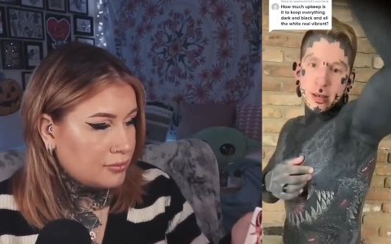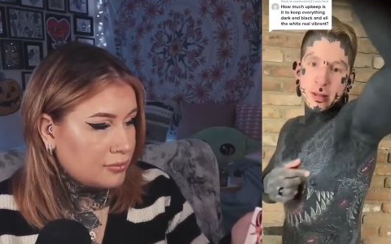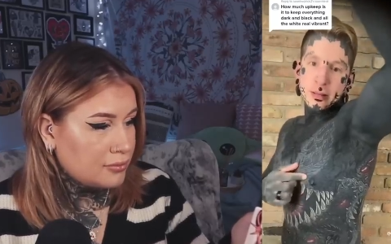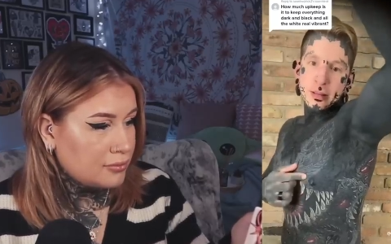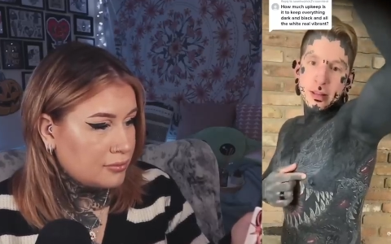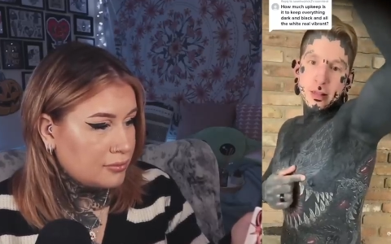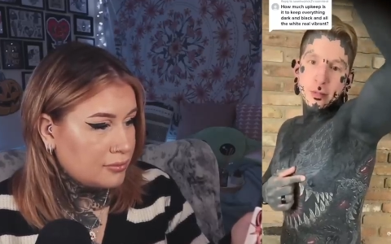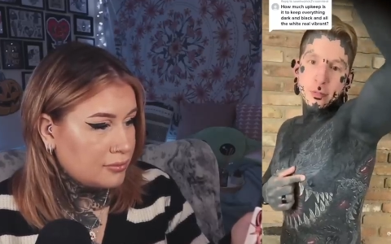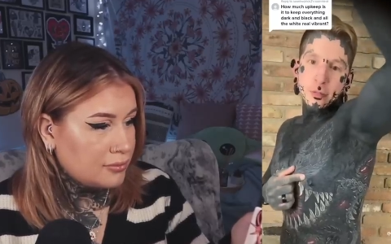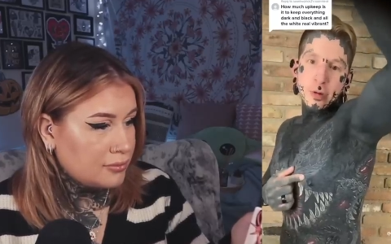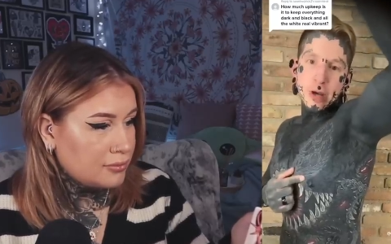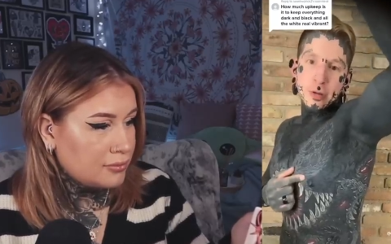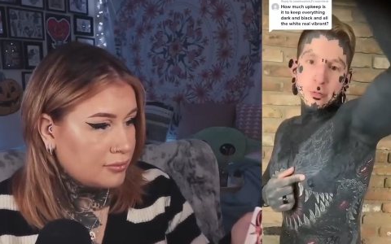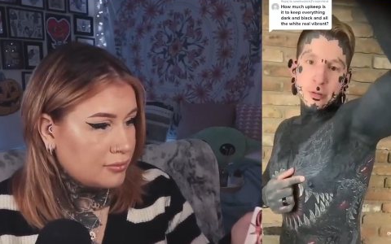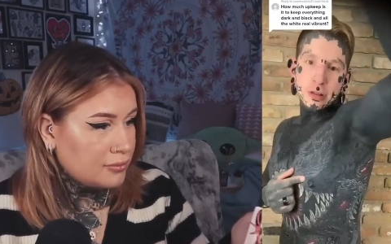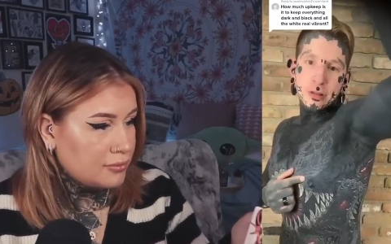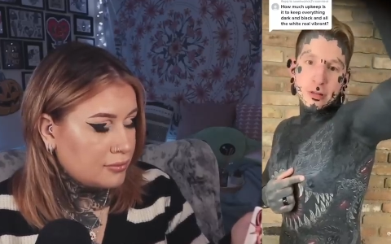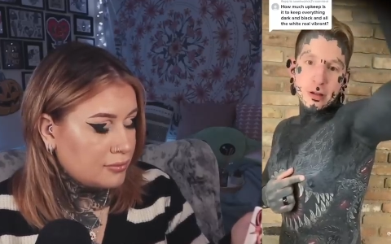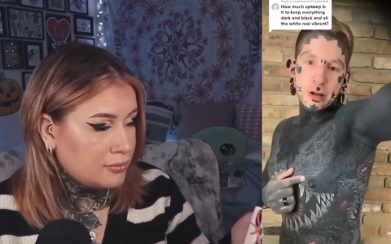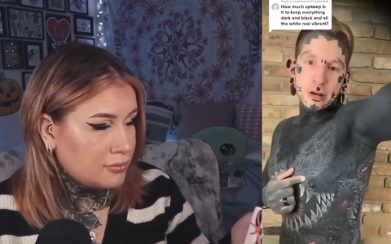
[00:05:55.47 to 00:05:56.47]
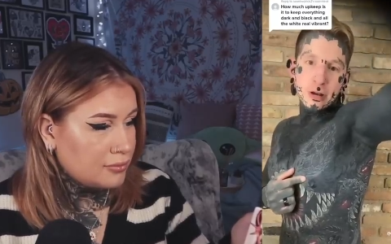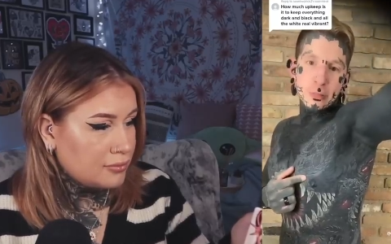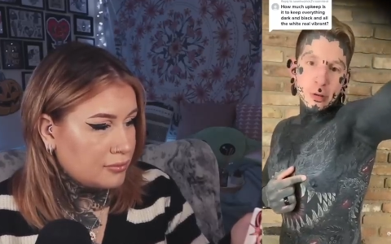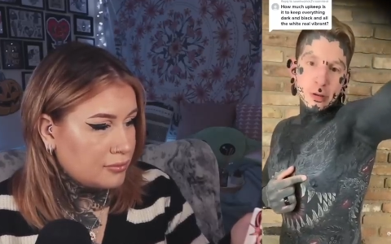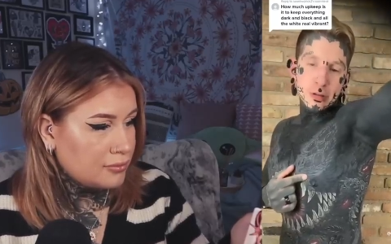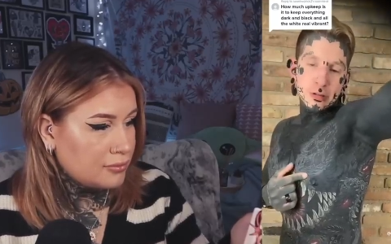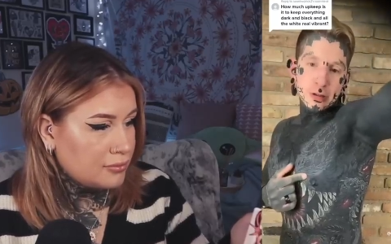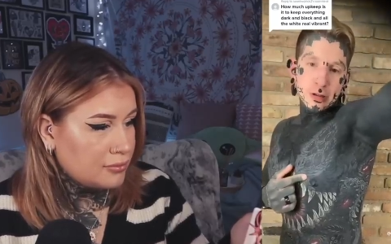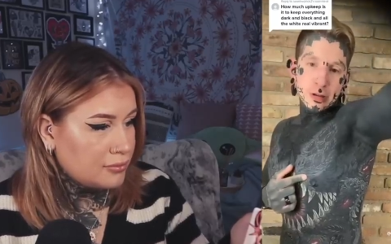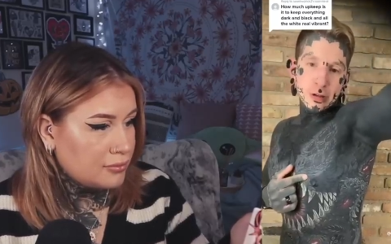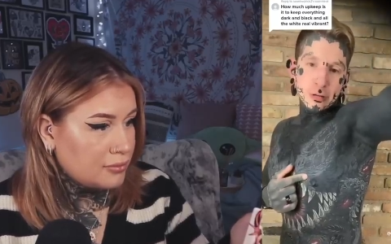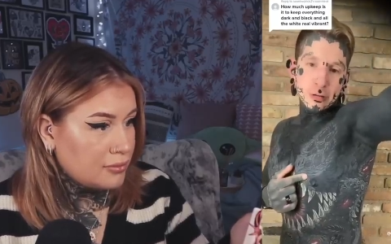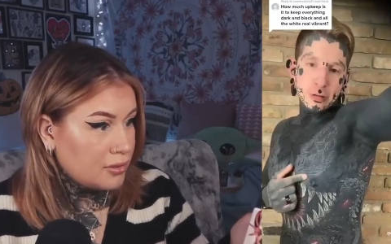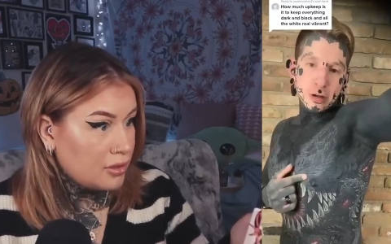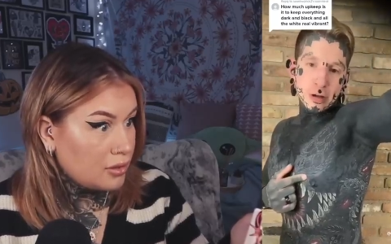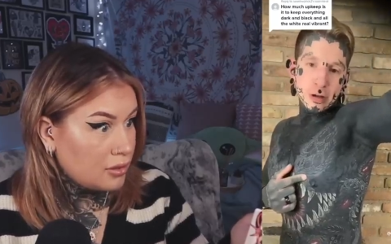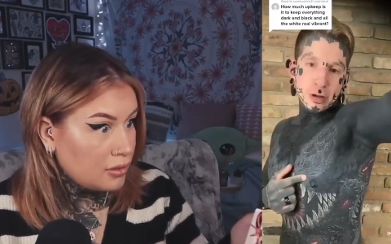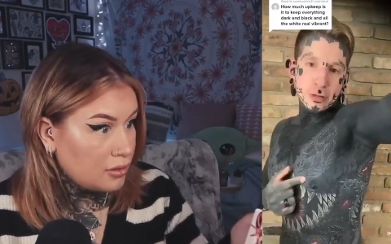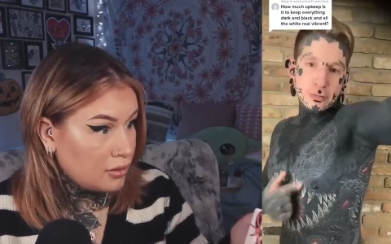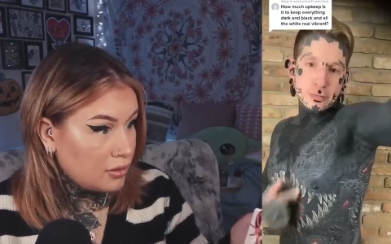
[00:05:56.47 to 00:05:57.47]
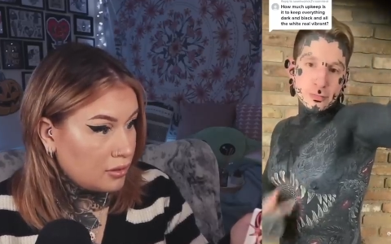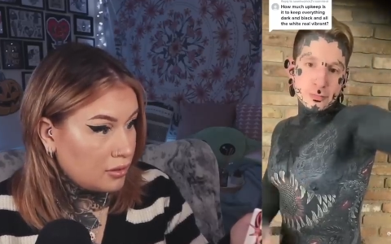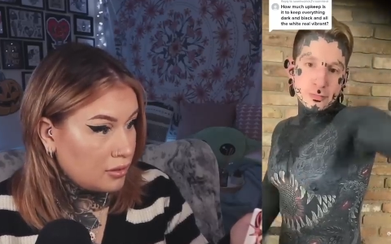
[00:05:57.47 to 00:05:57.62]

Speaker 1: This white was done almost a year ago.